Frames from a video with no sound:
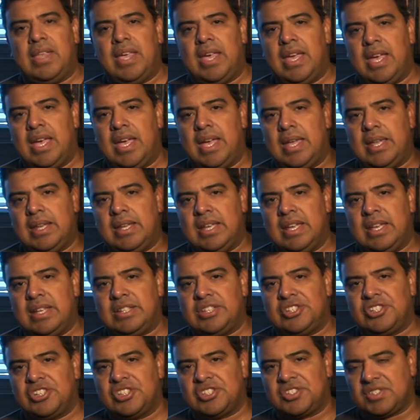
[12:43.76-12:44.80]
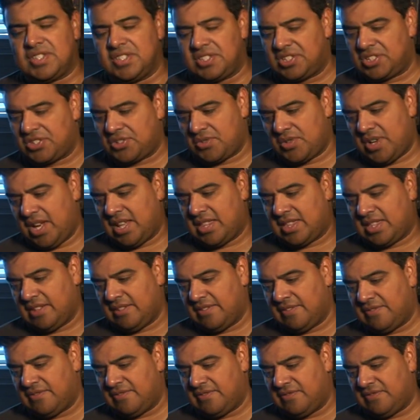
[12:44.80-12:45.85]
And it's just the strength
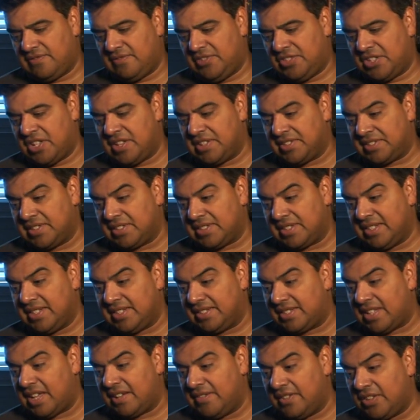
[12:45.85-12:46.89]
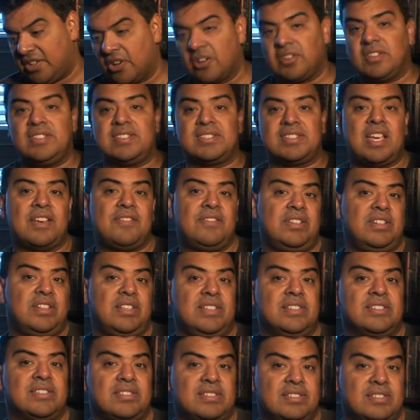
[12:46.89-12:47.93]
of Genesis in the early
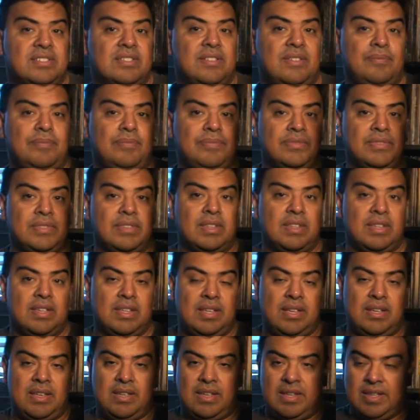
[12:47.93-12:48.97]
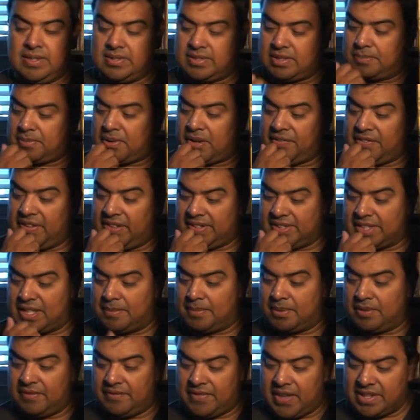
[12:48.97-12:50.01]
70s is a perfect
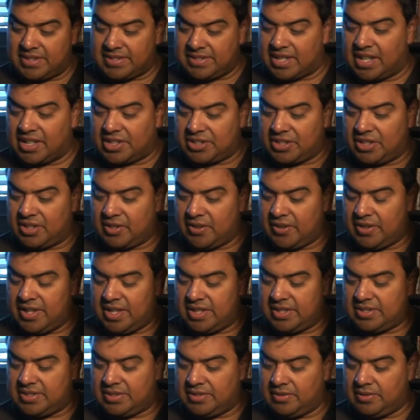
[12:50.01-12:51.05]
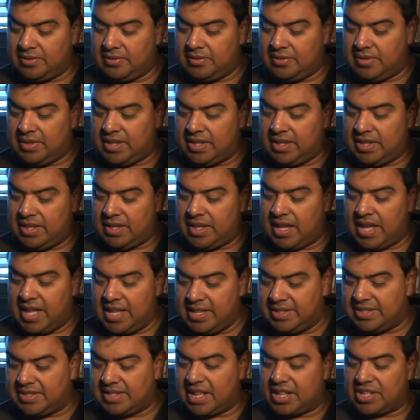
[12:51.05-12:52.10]
example of that section going into the
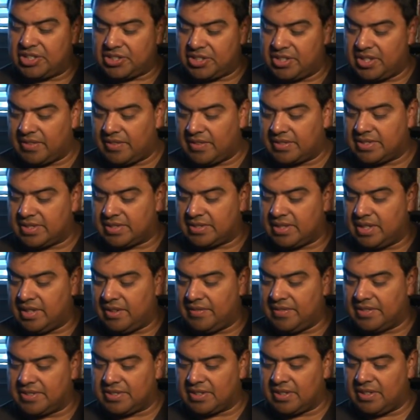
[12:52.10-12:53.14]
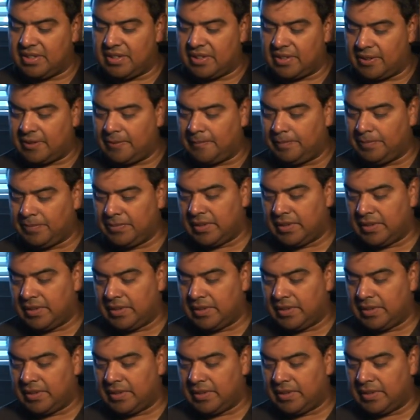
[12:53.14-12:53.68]
end section of the song,